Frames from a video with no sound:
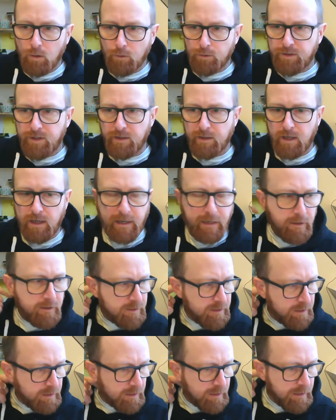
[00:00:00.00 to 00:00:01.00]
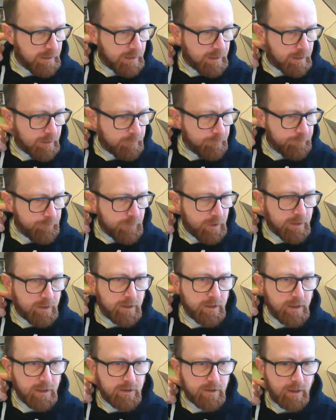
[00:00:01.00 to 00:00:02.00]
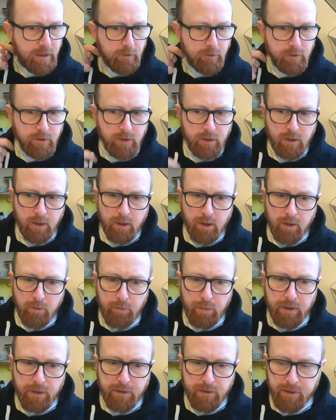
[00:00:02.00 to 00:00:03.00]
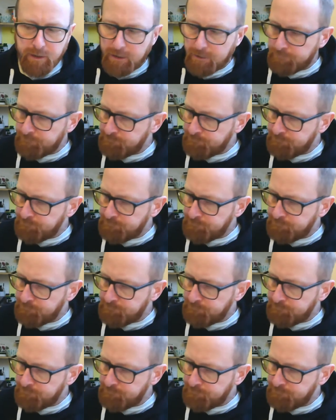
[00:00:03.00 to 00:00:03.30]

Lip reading: see the links in the details. But